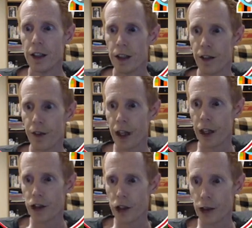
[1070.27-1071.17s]

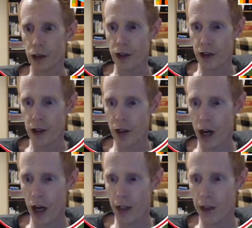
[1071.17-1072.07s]
village loot does
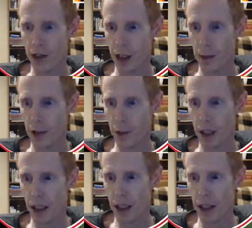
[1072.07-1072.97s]
not seem to
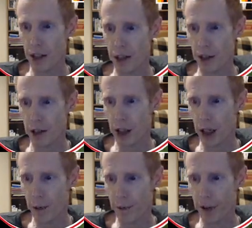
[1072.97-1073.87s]
be
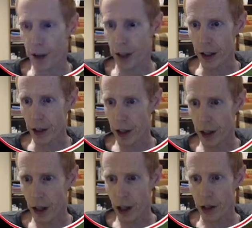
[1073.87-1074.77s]
very good
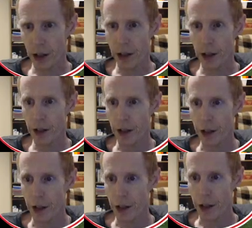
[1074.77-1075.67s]
at all,
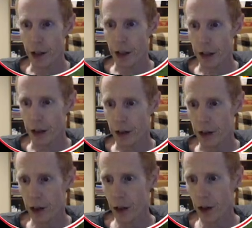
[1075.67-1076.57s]

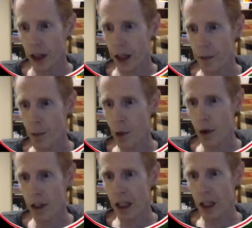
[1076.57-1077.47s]
so I'm
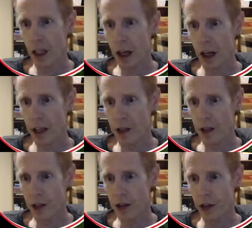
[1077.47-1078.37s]
more inclined to
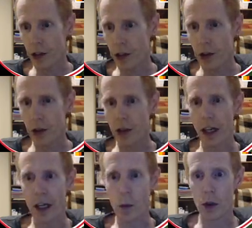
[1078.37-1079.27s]
do
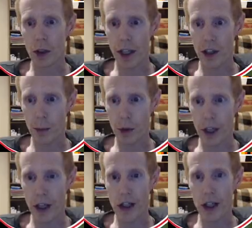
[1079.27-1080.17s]
world
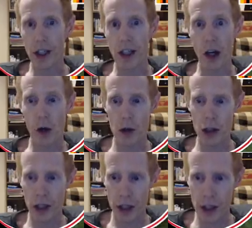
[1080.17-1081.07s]
exploration in the
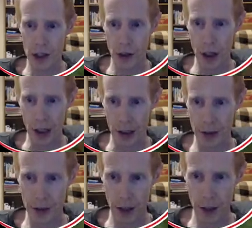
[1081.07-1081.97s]
ocean and doing
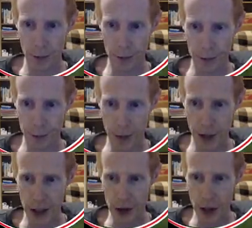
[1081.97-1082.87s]

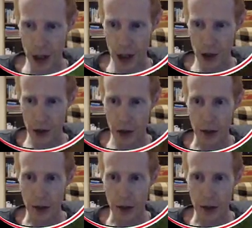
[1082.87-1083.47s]
buried treasures,